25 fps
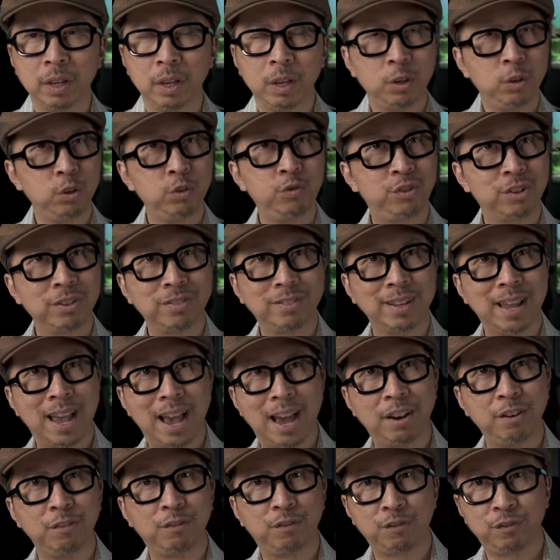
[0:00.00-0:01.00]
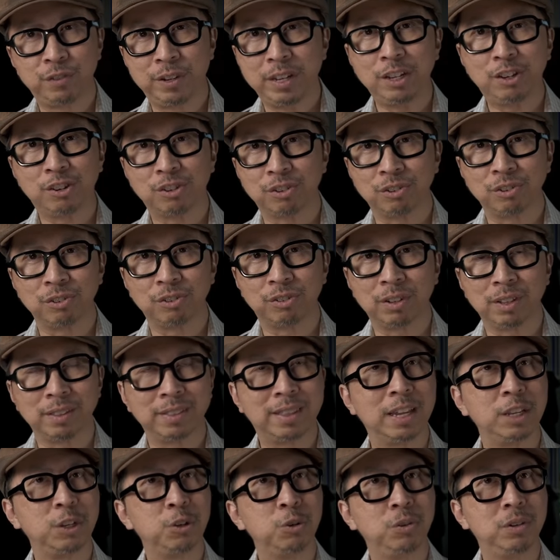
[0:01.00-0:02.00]
you've just added features
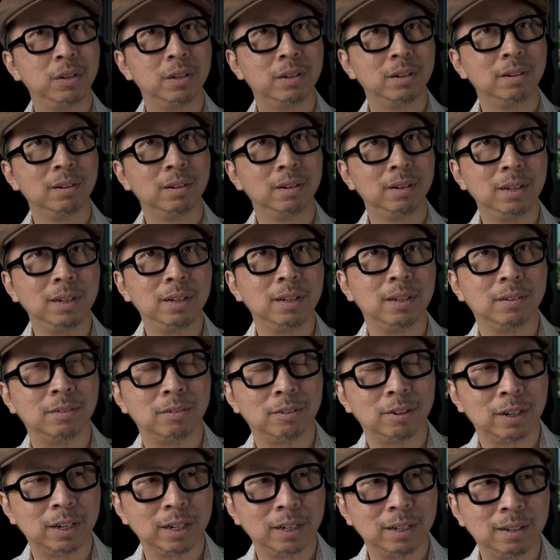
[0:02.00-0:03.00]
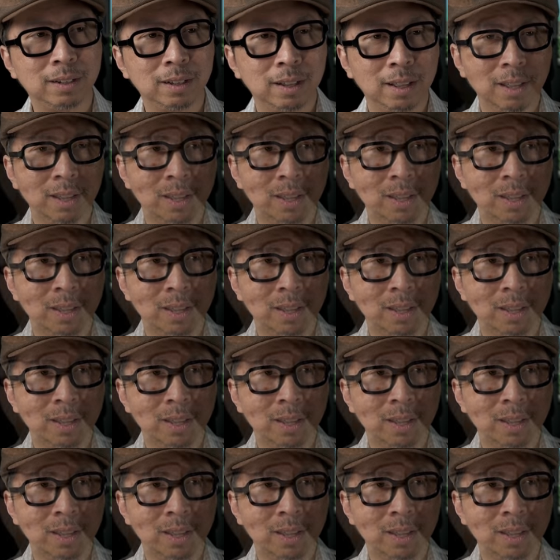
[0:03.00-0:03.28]
that you didn't need, right?